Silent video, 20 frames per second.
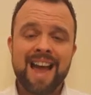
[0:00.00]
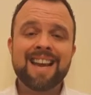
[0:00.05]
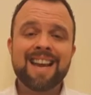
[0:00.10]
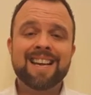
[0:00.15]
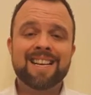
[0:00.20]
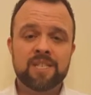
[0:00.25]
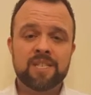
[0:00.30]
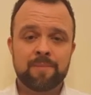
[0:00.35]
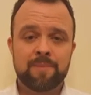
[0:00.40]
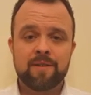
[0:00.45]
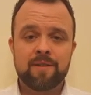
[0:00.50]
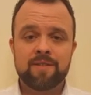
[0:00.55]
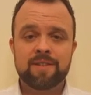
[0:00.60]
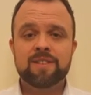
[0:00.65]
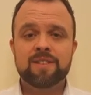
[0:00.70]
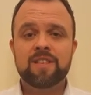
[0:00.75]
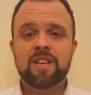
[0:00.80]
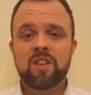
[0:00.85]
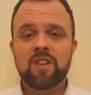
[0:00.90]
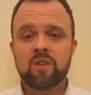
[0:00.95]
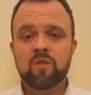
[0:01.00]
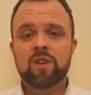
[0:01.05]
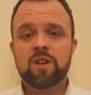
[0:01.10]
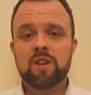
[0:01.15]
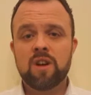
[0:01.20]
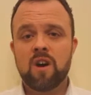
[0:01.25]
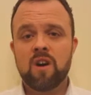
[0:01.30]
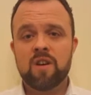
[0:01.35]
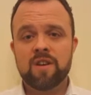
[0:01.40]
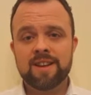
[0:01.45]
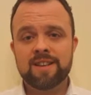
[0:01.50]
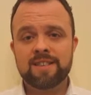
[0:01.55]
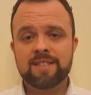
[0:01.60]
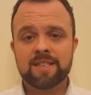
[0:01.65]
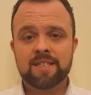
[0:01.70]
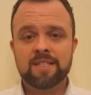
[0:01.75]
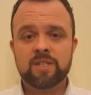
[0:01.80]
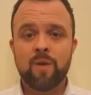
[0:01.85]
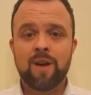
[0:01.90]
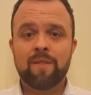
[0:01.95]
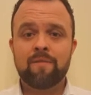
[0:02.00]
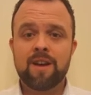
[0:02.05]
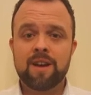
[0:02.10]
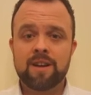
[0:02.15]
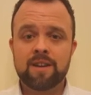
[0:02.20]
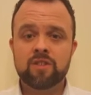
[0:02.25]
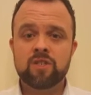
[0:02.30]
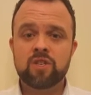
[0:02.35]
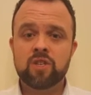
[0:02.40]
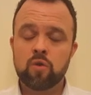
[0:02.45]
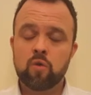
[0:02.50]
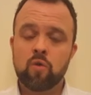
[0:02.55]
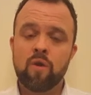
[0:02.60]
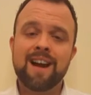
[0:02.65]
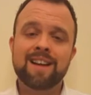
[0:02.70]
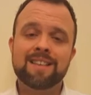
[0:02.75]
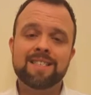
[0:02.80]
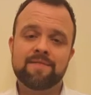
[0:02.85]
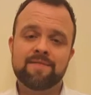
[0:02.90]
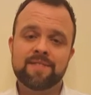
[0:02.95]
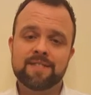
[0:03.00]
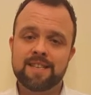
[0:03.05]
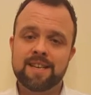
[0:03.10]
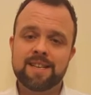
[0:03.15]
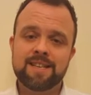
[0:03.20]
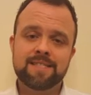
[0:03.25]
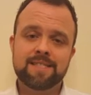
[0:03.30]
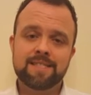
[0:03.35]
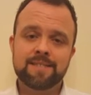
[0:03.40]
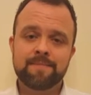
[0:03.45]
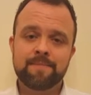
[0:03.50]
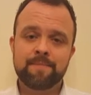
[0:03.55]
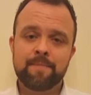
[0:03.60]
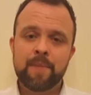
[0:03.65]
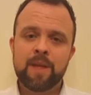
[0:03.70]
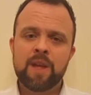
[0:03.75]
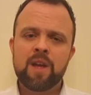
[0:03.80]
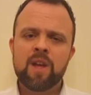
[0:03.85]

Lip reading: and experience that you can harness to add value to your activities.